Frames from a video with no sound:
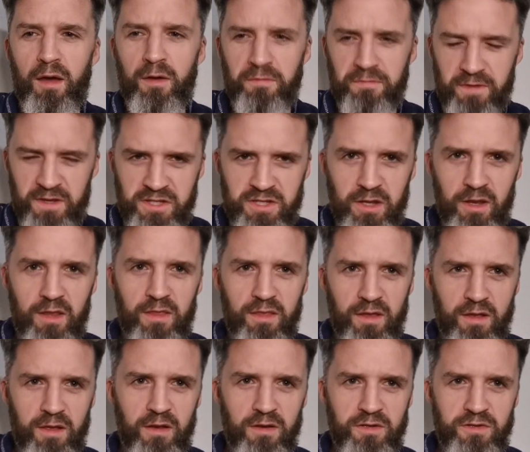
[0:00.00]
officially
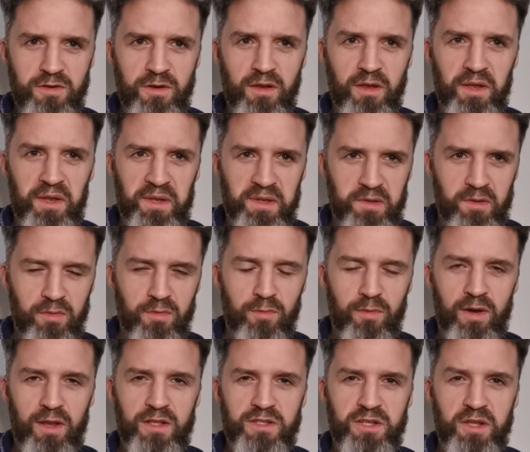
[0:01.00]
the country is
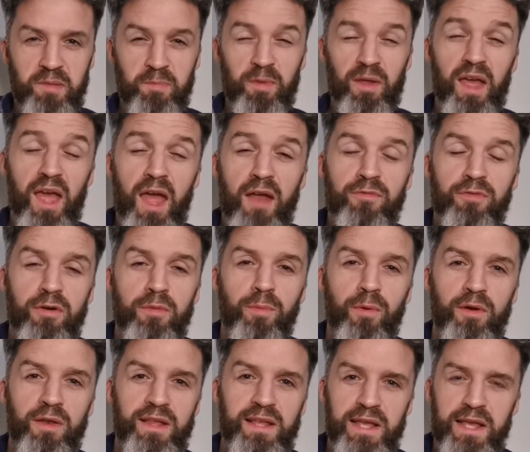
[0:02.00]
non-religious, but
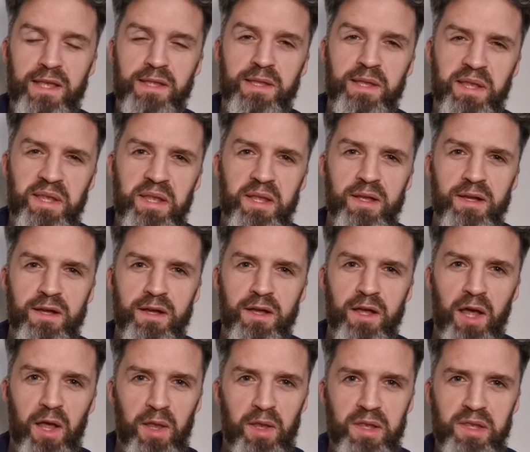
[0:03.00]
everybody is
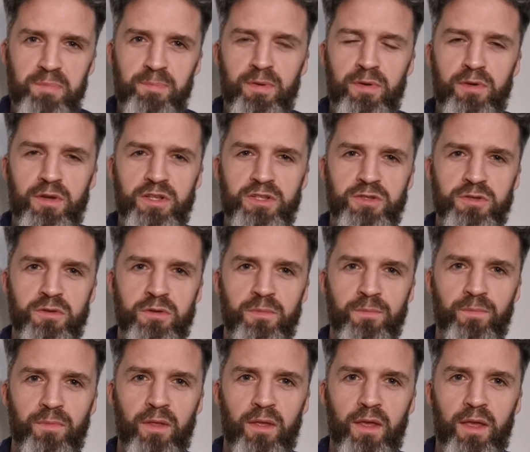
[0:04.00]

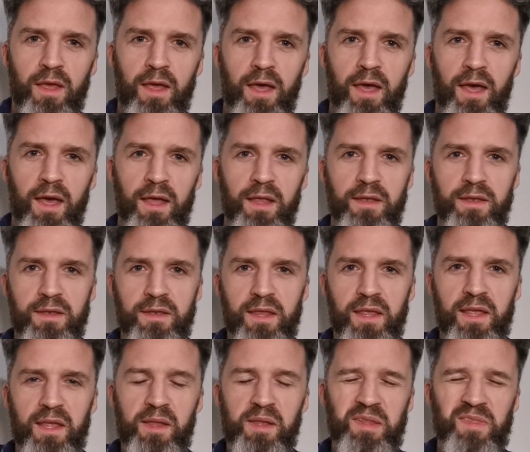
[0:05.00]
spiritual,
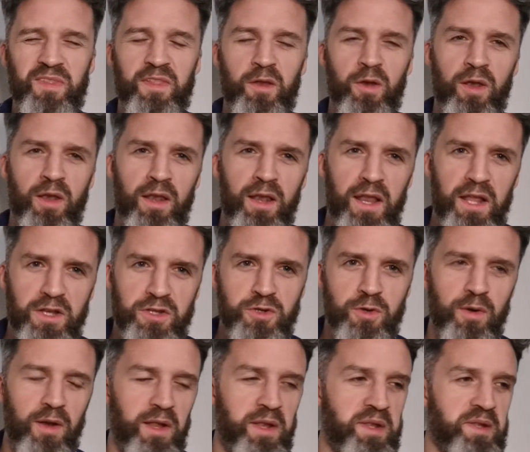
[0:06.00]
and it's the
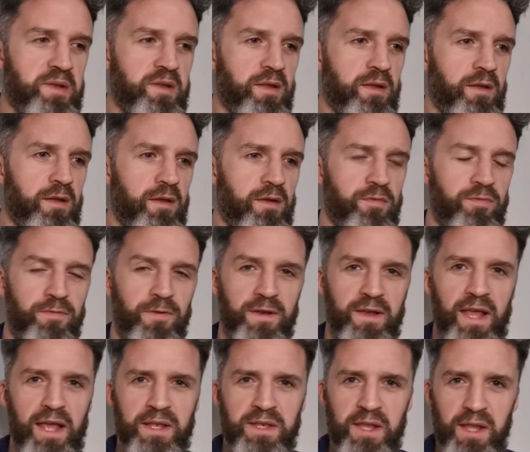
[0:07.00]
literalist
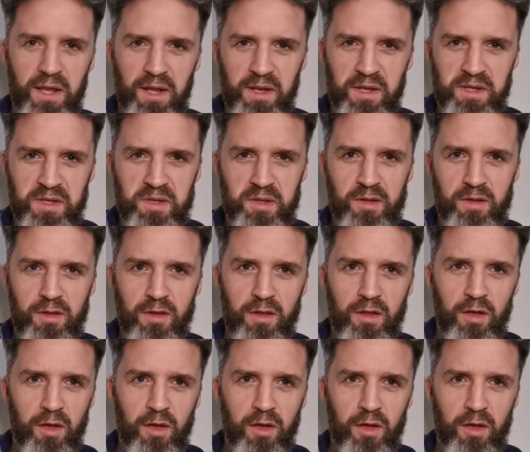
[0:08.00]
fanatics,